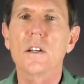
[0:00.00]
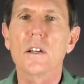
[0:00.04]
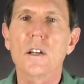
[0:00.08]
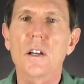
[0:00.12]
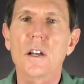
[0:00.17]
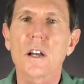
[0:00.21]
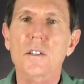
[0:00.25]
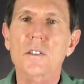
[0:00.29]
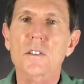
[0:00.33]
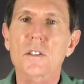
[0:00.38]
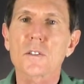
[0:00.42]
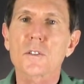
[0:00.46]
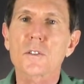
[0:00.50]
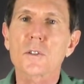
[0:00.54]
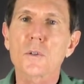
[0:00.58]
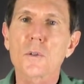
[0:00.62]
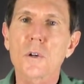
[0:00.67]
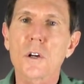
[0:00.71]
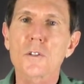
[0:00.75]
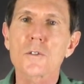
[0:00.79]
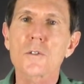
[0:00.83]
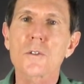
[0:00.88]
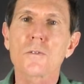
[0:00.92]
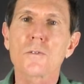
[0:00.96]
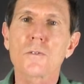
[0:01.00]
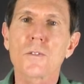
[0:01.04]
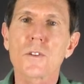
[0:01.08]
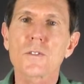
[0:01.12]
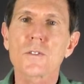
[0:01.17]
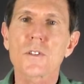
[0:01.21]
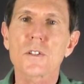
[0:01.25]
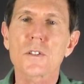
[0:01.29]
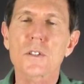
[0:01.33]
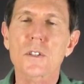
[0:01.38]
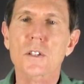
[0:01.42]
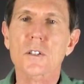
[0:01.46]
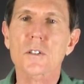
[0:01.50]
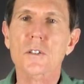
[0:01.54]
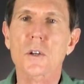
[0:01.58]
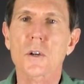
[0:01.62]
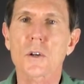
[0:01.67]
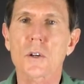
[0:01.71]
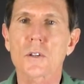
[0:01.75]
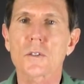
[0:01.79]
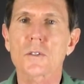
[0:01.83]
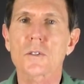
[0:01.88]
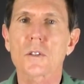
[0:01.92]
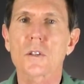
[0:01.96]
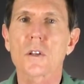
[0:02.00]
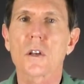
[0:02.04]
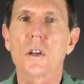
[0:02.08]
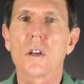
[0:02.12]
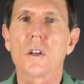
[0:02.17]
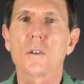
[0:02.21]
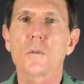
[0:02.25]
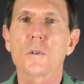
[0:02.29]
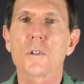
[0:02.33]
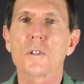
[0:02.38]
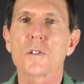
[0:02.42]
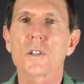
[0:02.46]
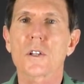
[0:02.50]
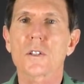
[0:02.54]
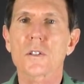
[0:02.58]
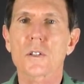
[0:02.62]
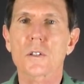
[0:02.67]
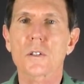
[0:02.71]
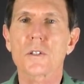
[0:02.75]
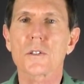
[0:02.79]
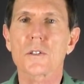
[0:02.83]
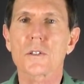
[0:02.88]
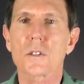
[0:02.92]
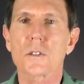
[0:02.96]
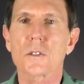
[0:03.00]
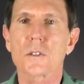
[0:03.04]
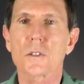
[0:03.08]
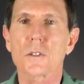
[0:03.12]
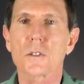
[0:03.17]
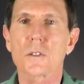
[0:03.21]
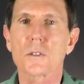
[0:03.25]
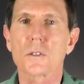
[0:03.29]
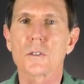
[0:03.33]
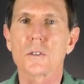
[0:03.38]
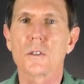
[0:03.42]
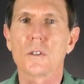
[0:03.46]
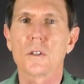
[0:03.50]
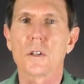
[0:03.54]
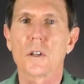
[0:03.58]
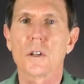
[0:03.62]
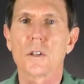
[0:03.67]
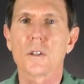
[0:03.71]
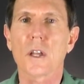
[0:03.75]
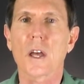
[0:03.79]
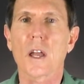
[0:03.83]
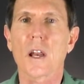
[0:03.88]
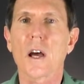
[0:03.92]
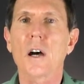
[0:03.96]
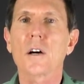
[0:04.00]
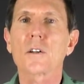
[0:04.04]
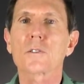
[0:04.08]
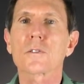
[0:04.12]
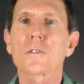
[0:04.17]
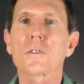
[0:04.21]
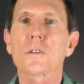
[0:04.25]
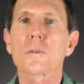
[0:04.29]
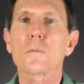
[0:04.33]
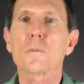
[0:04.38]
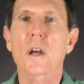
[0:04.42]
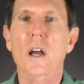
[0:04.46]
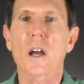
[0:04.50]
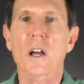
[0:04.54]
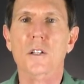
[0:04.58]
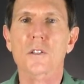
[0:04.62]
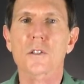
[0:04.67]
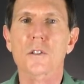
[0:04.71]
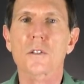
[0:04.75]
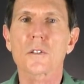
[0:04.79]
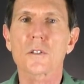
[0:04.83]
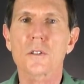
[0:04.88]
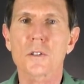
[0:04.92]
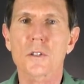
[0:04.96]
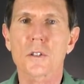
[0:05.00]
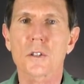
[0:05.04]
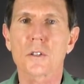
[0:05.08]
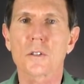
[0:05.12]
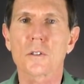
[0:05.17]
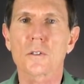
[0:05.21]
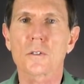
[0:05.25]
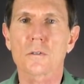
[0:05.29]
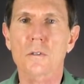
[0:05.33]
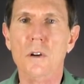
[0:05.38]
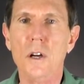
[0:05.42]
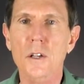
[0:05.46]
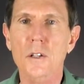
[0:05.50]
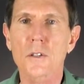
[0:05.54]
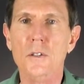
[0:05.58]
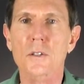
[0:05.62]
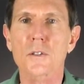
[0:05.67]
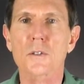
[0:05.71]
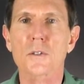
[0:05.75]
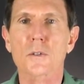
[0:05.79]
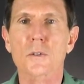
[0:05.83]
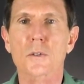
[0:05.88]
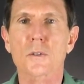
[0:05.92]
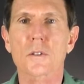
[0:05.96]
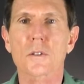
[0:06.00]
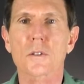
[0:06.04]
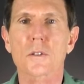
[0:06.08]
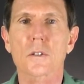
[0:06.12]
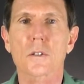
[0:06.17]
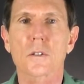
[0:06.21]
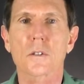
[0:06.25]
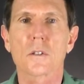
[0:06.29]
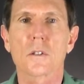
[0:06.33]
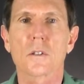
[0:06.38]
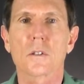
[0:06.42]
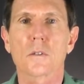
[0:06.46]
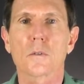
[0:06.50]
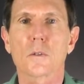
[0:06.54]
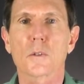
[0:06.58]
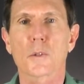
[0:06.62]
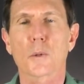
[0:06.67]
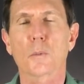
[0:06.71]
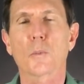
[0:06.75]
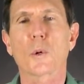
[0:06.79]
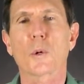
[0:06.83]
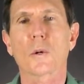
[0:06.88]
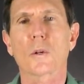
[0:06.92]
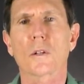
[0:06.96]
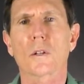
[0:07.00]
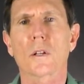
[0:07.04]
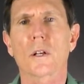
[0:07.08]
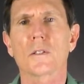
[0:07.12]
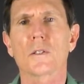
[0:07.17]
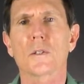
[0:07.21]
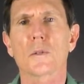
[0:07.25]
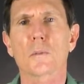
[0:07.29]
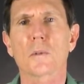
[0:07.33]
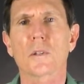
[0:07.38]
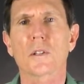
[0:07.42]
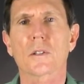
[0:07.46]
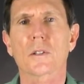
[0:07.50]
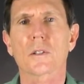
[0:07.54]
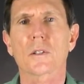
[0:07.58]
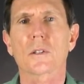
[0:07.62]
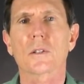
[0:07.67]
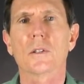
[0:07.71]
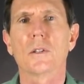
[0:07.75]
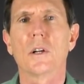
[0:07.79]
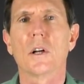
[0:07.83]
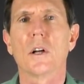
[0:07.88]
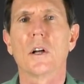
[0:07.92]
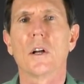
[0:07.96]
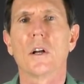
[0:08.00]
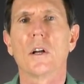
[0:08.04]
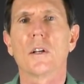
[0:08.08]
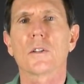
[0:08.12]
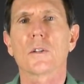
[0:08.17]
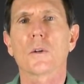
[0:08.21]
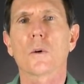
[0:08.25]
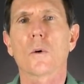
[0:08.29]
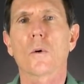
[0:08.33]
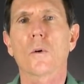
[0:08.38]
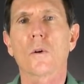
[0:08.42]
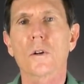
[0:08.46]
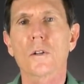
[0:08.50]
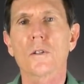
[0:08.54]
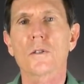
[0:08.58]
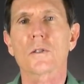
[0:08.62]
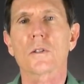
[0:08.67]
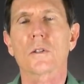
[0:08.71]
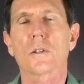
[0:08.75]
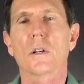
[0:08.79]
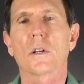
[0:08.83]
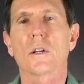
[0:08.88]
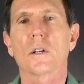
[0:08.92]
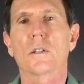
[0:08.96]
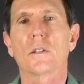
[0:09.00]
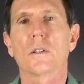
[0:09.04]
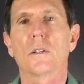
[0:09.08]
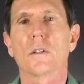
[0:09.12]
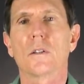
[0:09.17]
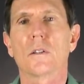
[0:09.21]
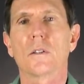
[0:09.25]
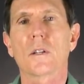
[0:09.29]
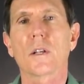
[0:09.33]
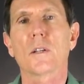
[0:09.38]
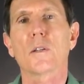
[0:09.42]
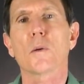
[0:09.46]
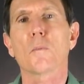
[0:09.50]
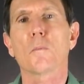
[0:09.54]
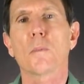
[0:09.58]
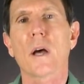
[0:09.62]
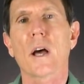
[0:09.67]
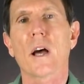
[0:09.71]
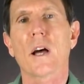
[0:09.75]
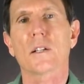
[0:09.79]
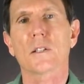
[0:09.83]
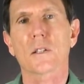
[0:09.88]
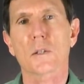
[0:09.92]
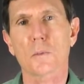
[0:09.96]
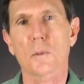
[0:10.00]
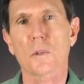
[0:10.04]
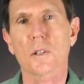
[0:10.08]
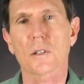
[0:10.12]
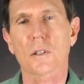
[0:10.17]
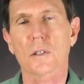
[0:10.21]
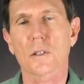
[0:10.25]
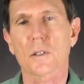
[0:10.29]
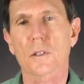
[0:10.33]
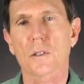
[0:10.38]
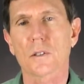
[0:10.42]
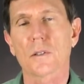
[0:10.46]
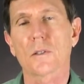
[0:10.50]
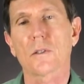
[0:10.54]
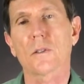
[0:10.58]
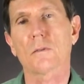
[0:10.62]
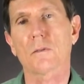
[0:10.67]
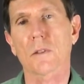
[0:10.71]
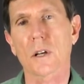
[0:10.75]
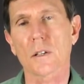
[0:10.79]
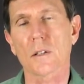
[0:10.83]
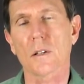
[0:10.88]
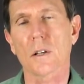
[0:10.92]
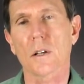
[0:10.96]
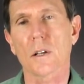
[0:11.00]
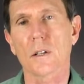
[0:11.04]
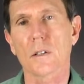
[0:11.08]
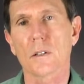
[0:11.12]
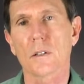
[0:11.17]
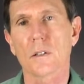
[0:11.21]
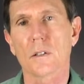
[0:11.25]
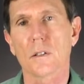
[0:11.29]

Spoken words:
at the 256 Hz we just listened to, that algorithm actually showed greater distortion with the borderline speaker, the orange line, than the bad speaker, the red line.